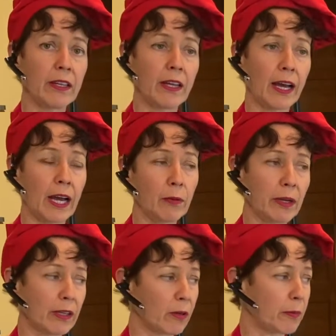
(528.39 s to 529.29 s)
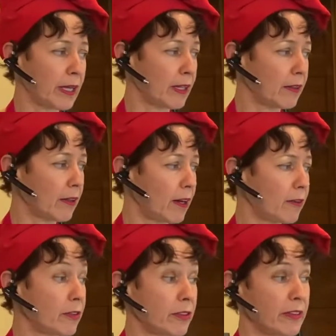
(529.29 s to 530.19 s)
I recommend,
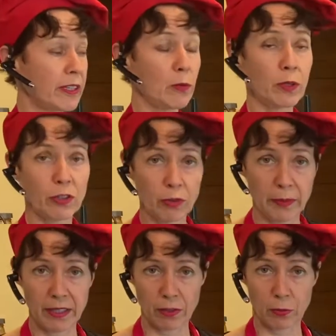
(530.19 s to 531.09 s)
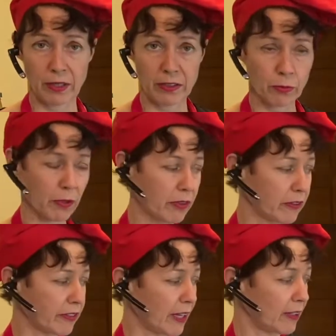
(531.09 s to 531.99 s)
obviously, when you make a week's worth of
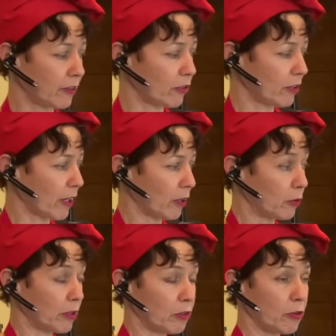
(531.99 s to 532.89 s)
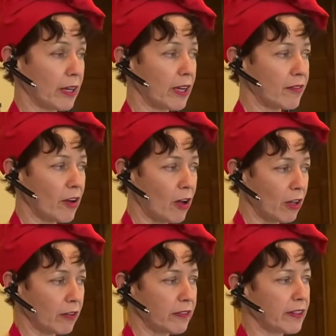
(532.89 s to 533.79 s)
salads, you're not going to have all
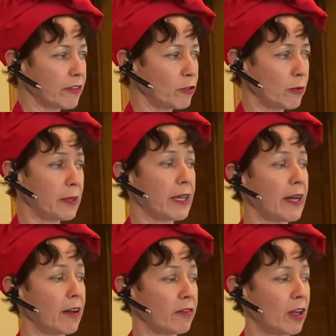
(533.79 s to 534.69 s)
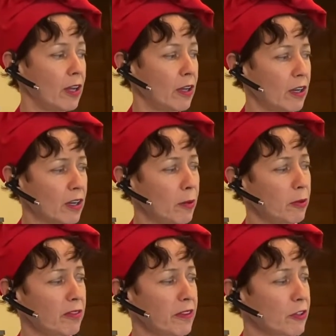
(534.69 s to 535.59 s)
of this. You may have a
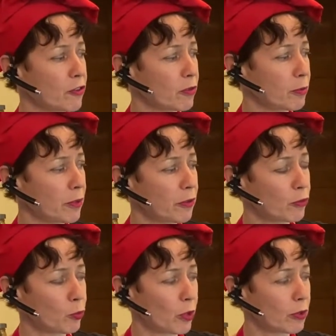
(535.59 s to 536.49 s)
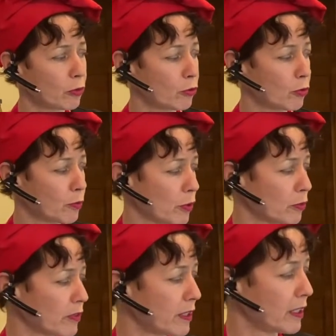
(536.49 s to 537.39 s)
couple vegetables, 1 or 2
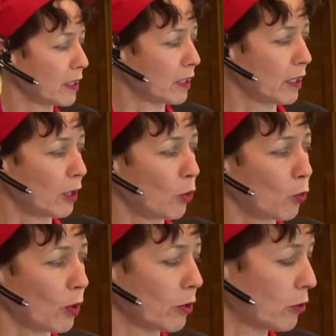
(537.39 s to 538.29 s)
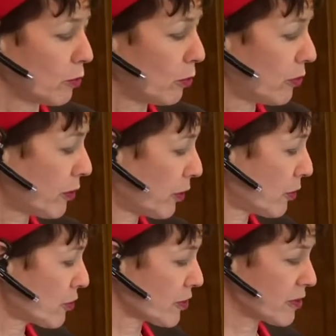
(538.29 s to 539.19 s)
protein, 1 or 2
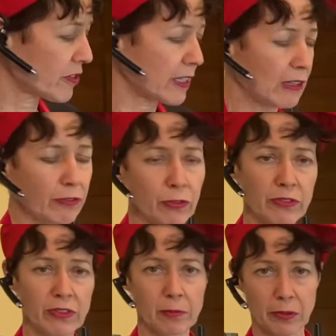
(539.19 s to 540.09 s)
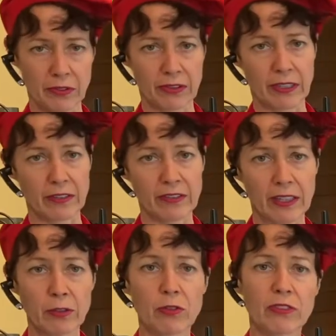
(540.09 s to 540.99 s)
starches, and a few simple things. And
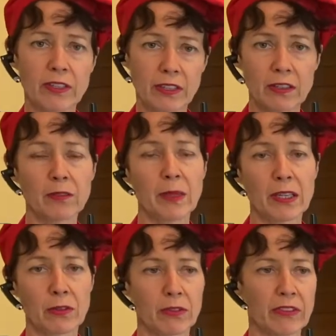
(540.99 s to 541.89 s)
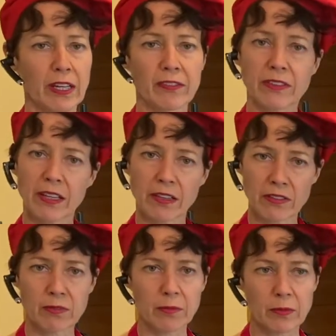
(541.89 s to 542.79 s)
you still can make yourself that's,